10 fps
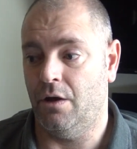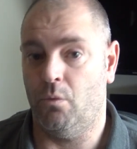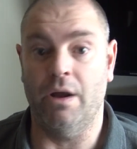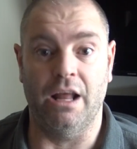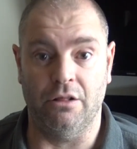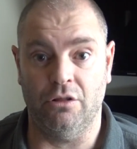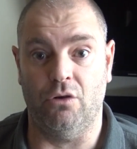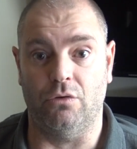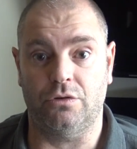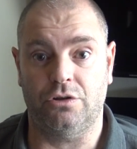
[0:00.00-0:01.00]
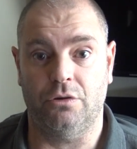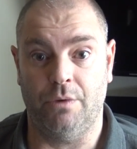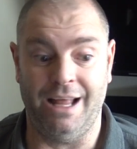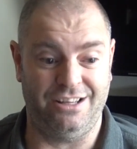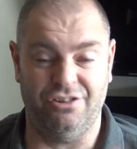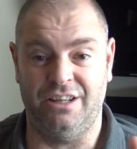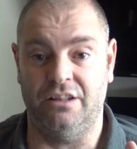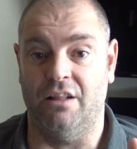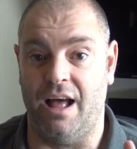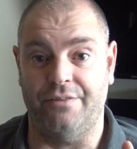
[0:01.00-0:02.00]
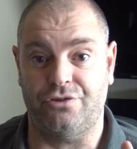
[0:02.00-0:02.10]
when I looked when I actually did the live